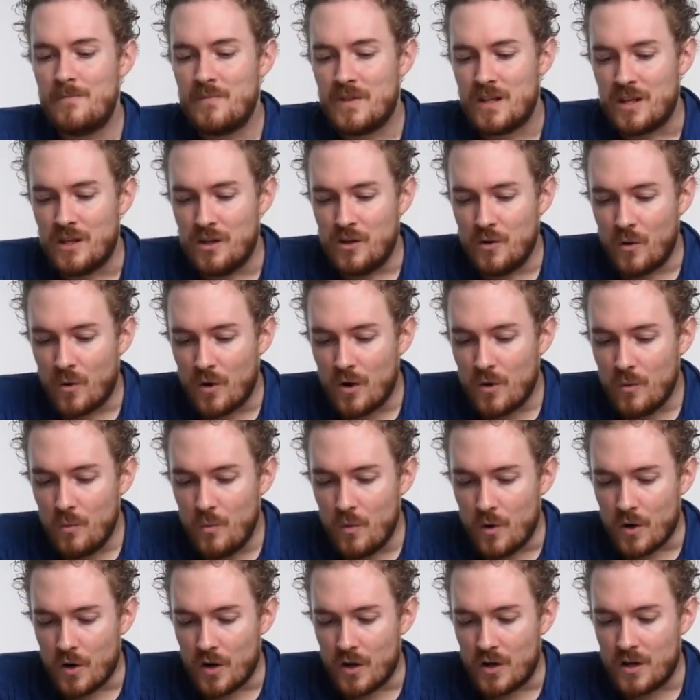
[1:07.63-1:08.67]
"Your
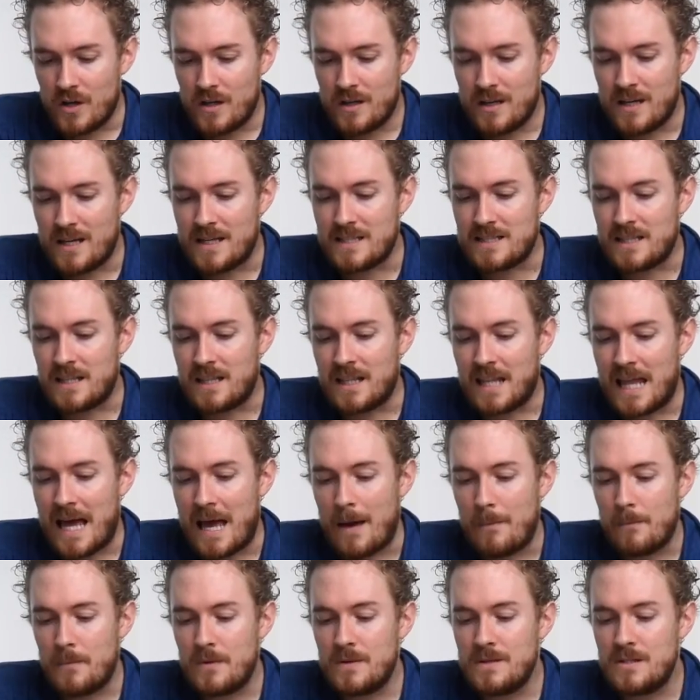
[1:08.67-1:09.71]
word is a
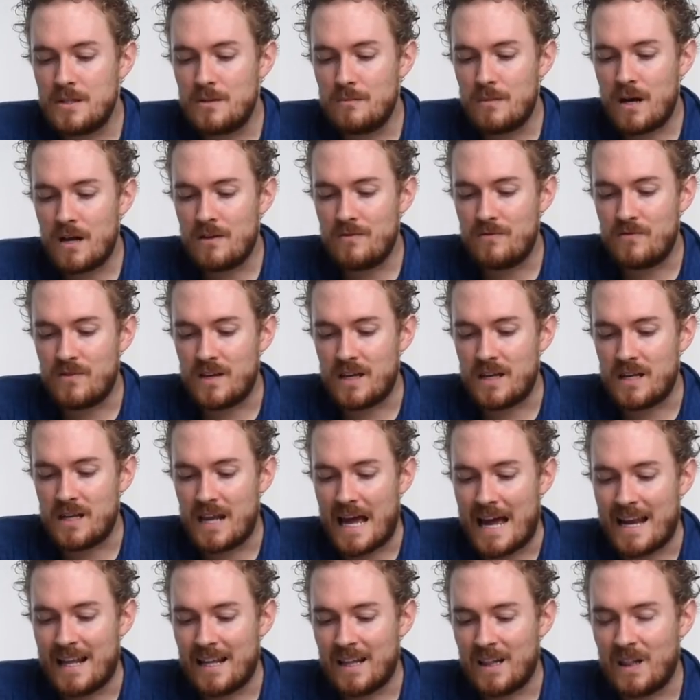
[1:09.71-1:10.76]
lamp unto my feet
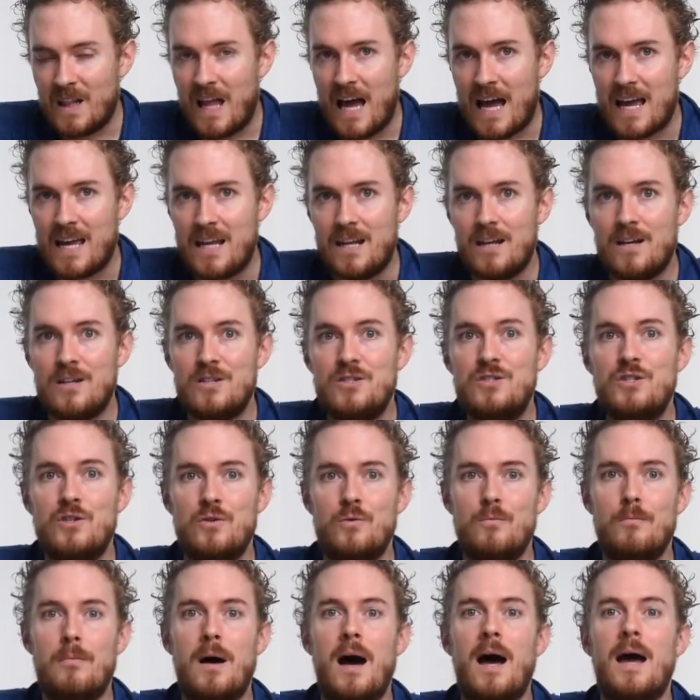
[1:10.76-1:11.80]
and a light unto
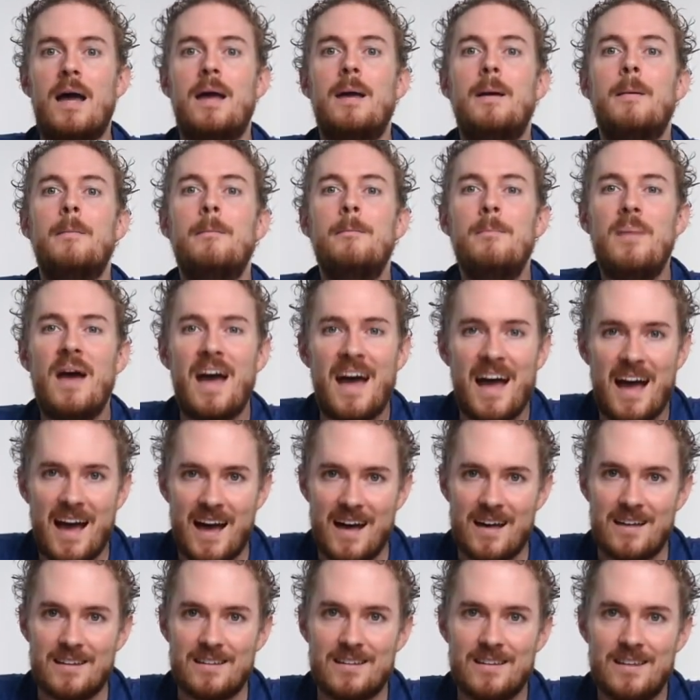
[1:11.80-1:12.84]
my
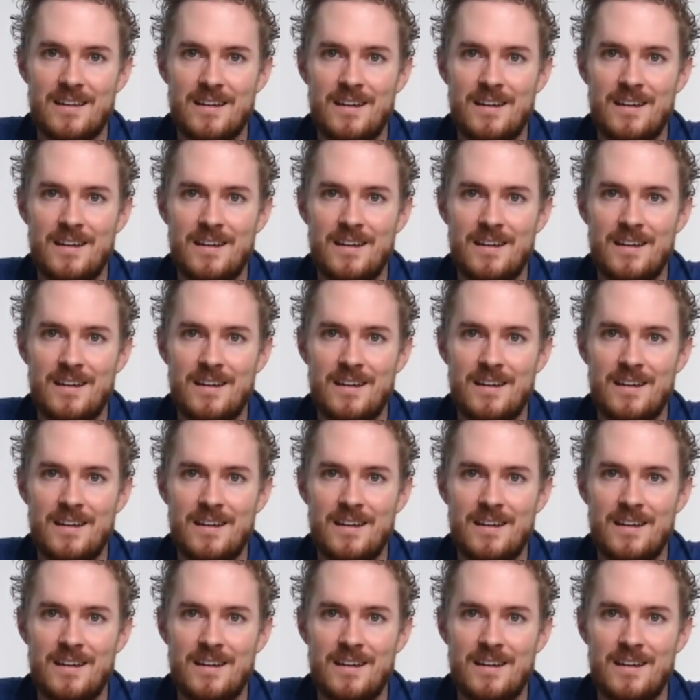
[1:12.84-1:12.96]
path."